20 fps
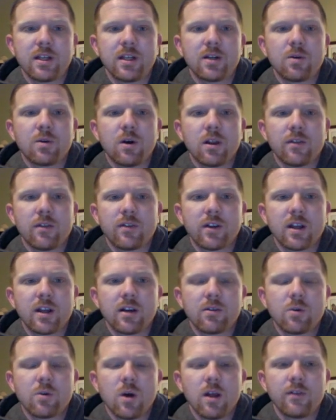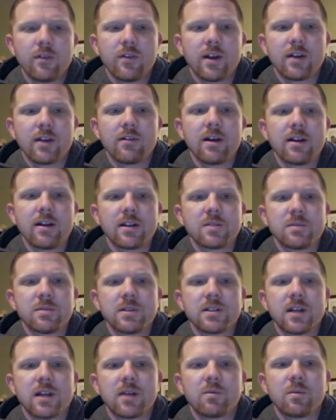qualifying round has been
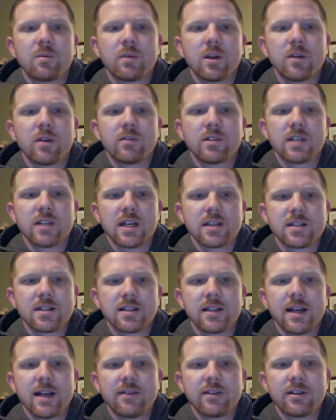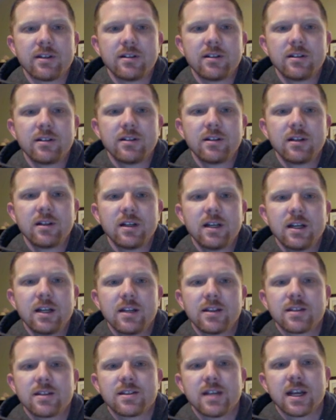done, will be over test 11.
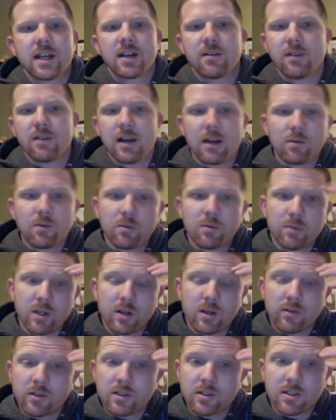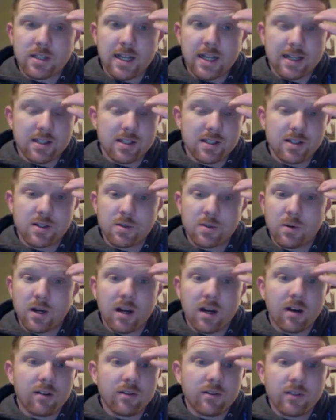The second round will be over test
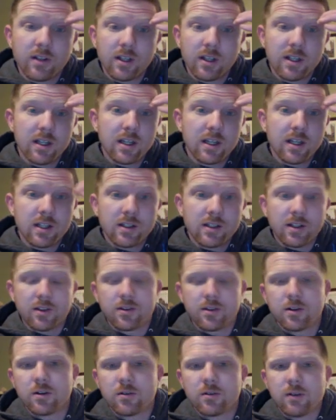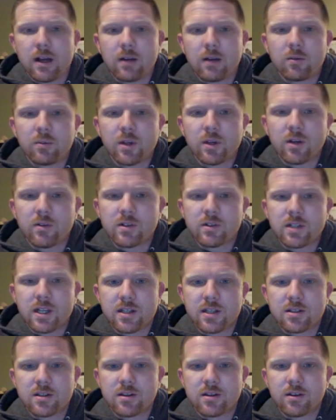12. The third round will be over
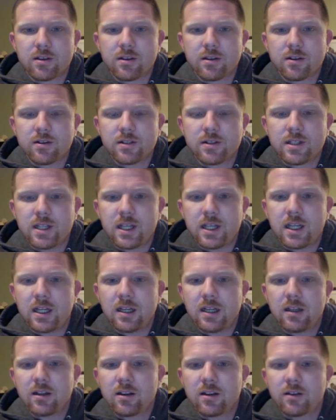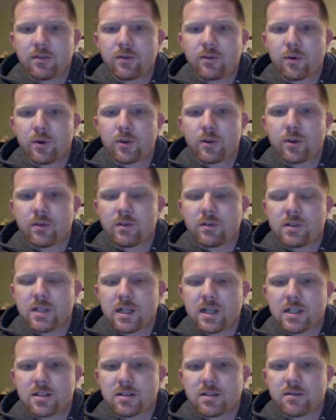test 13. The fourth over
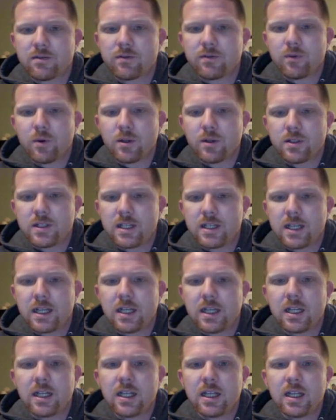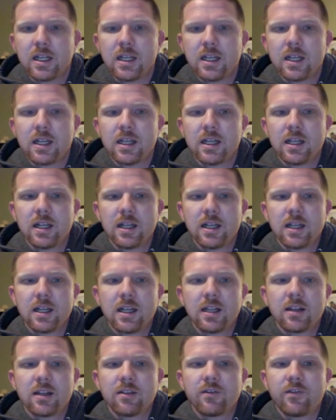test 14.
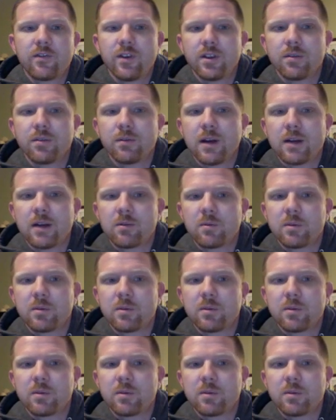The fifth round will be